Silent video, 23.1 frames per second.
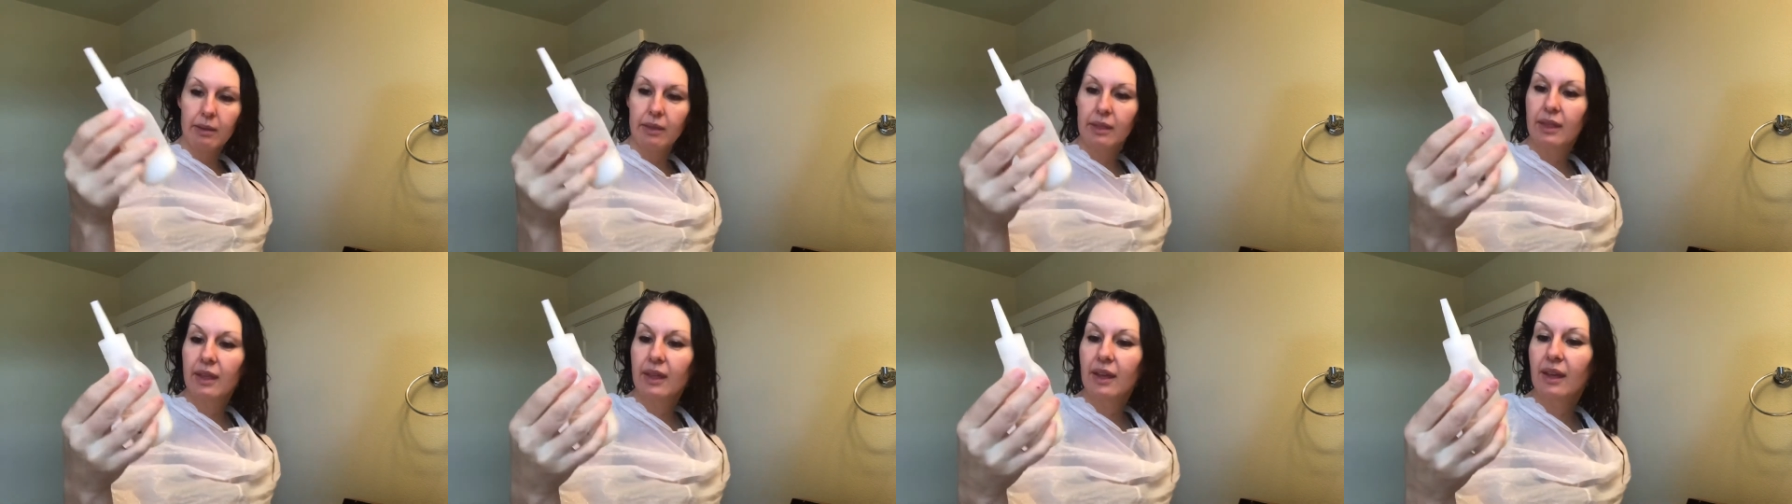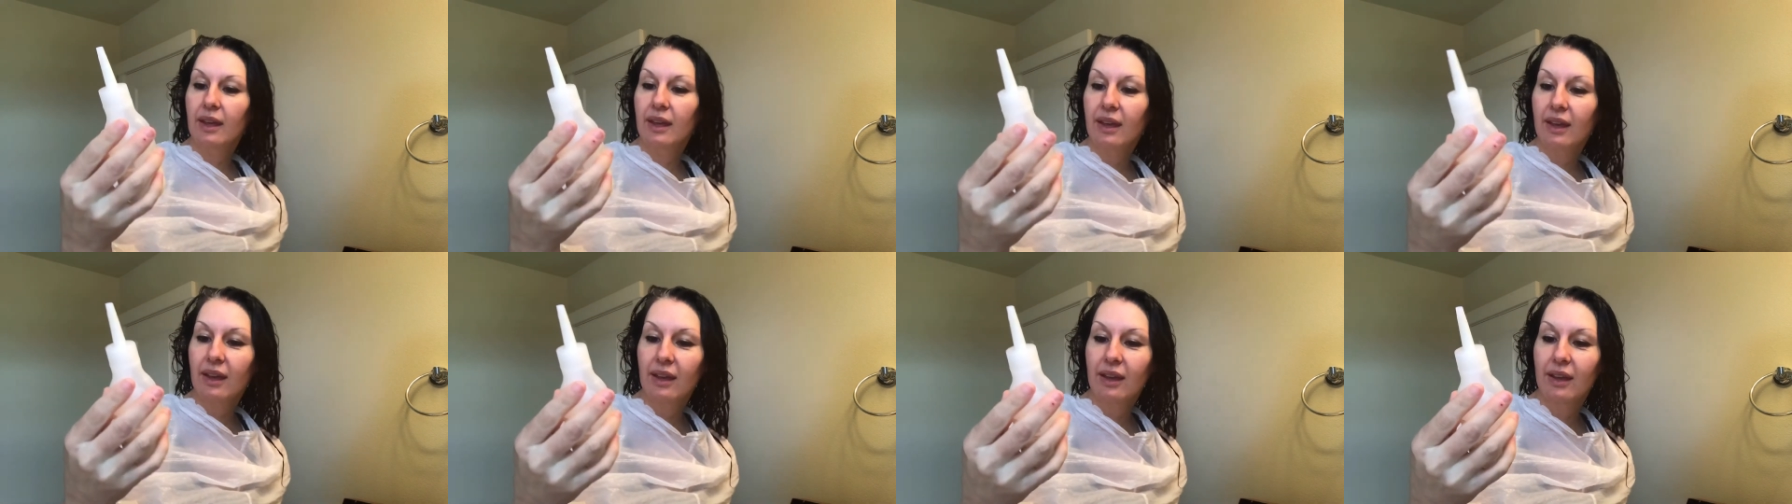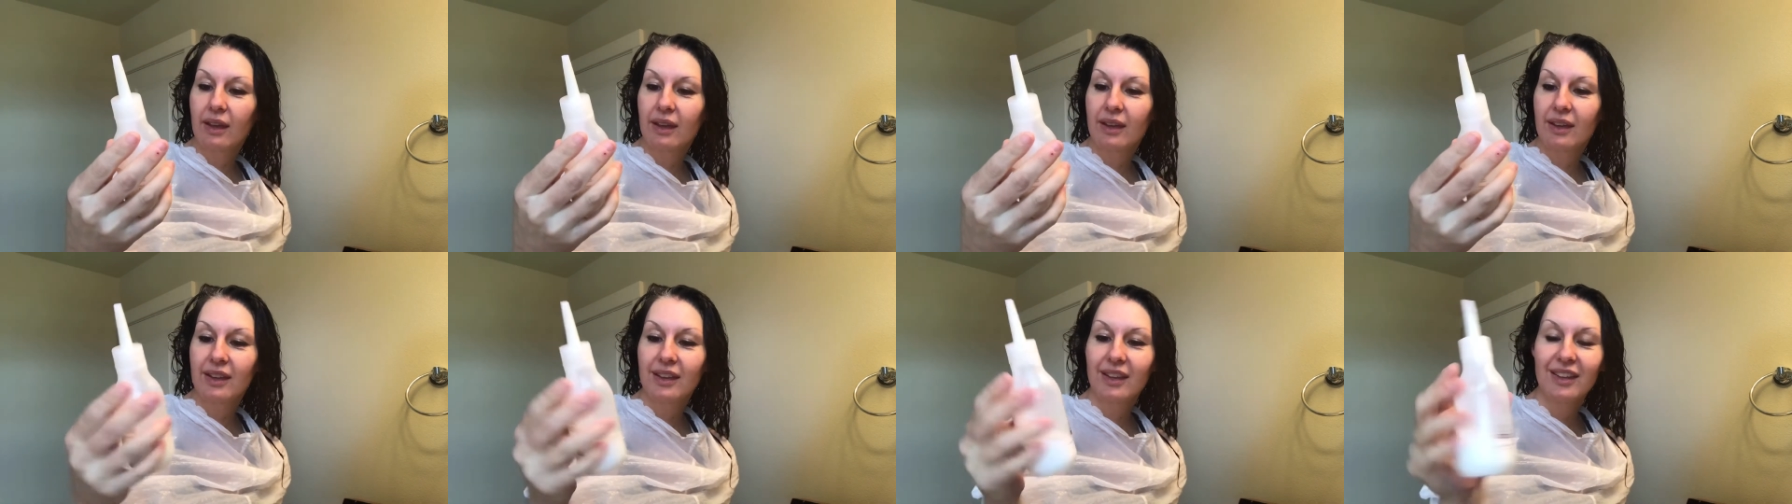the
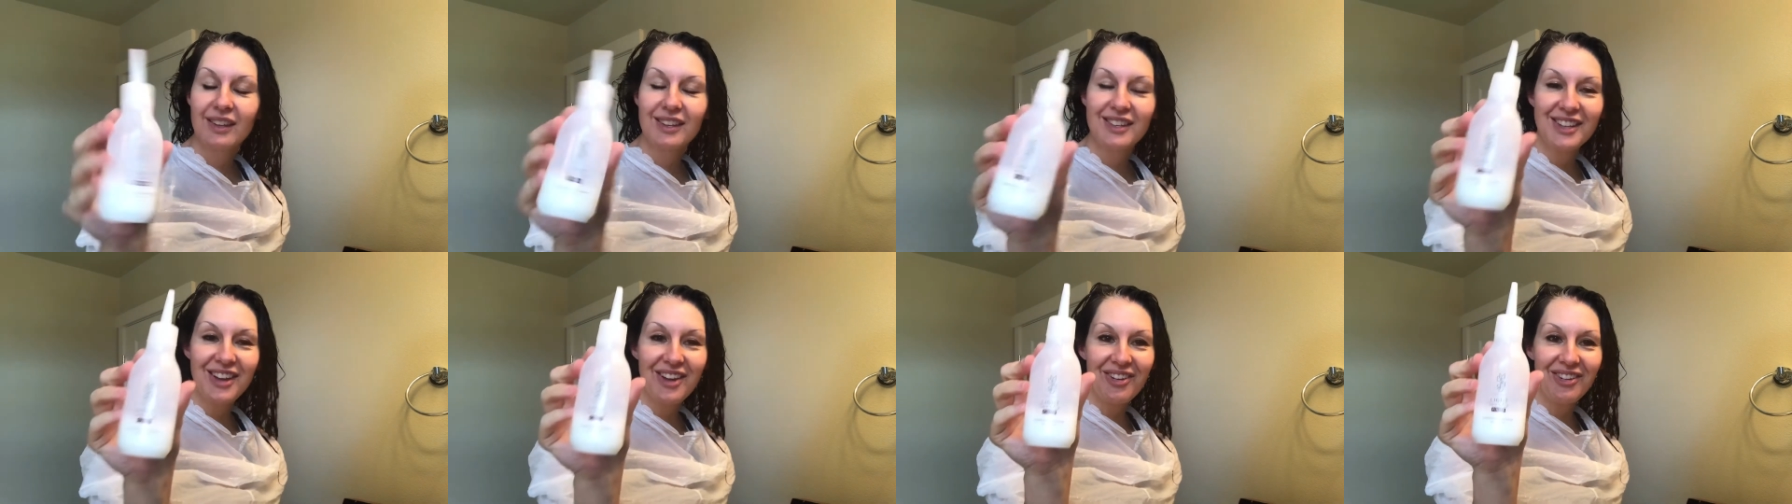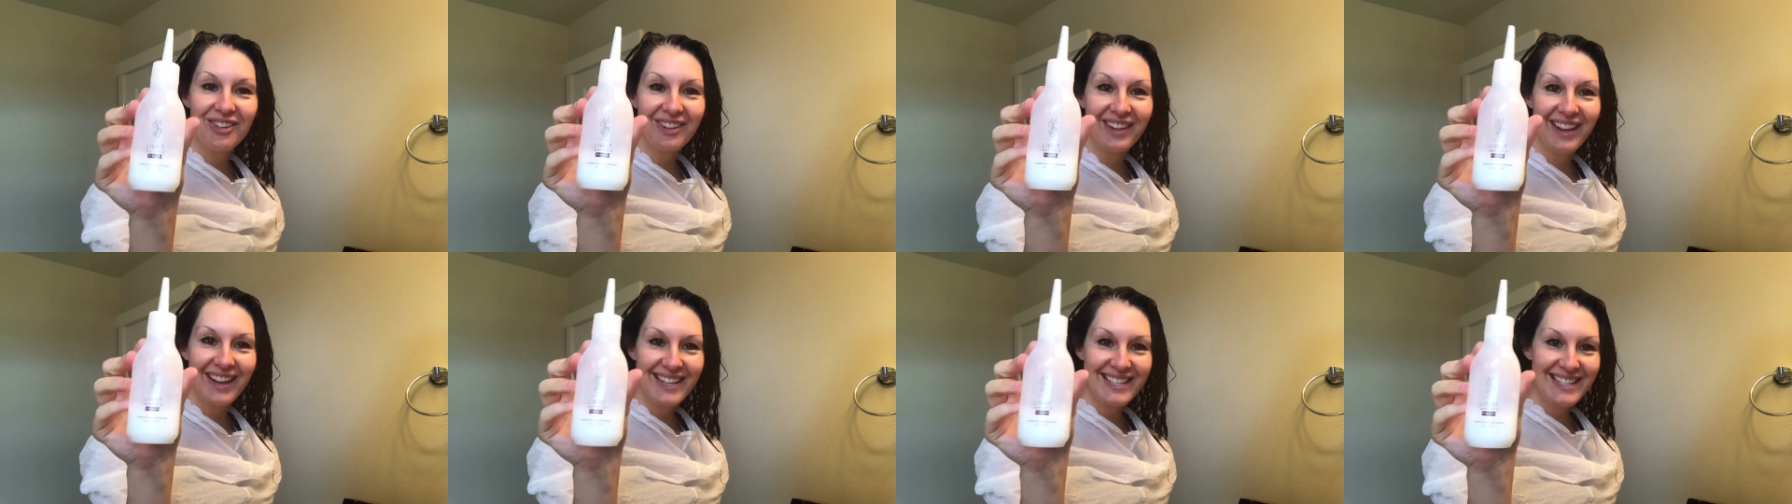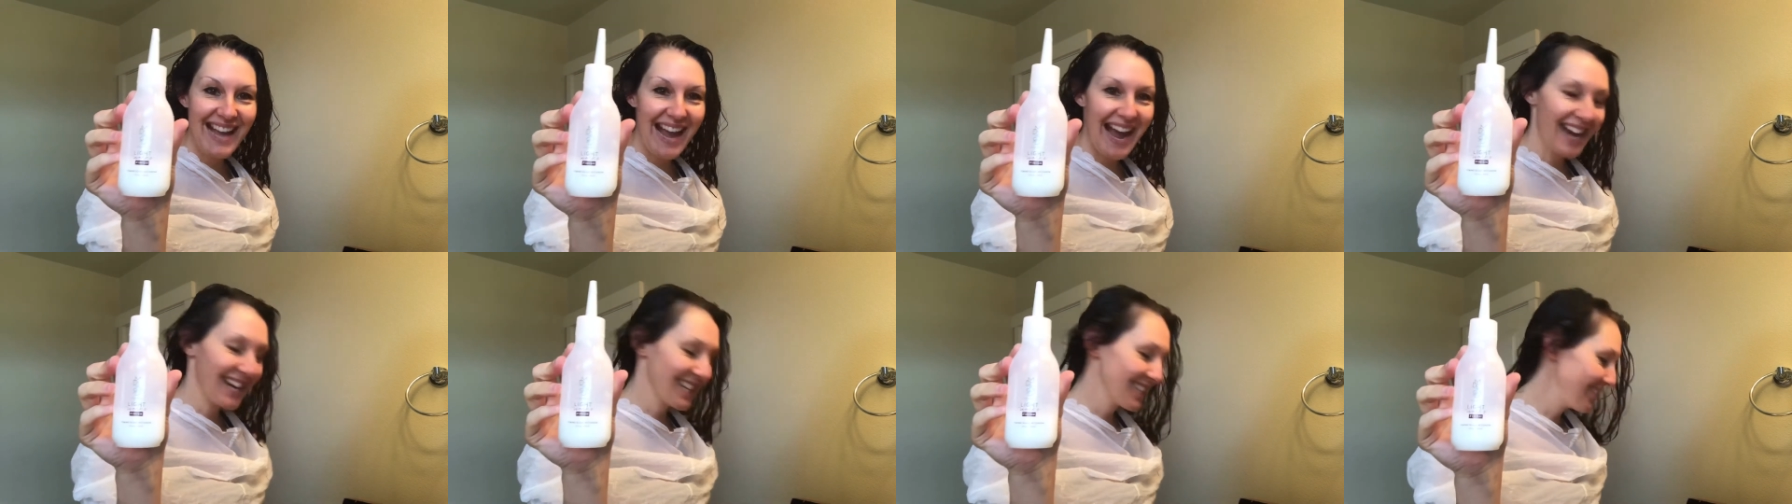Tone Glaze
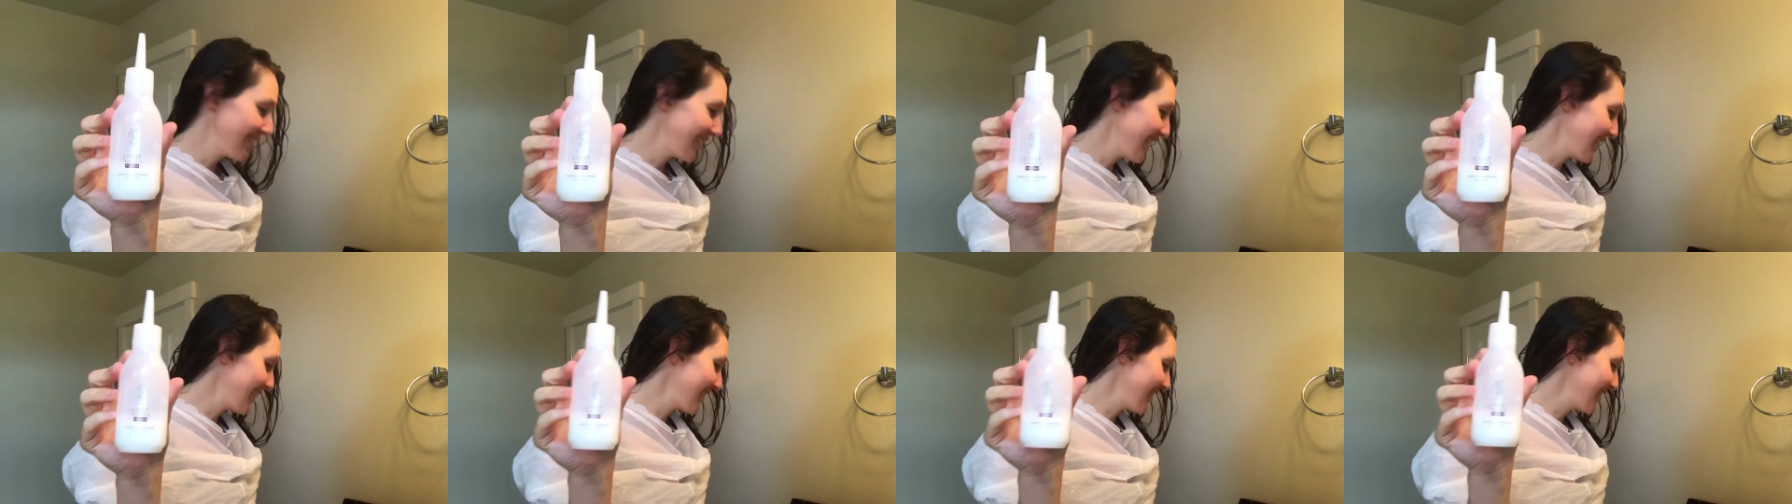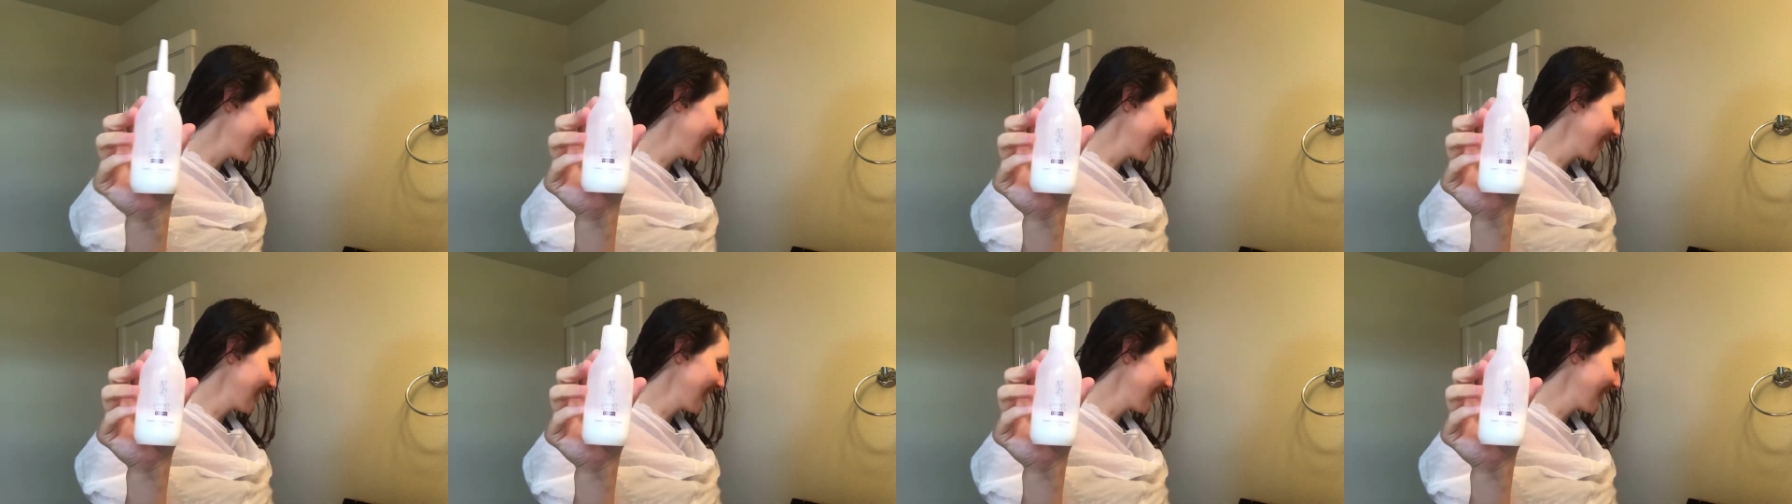activator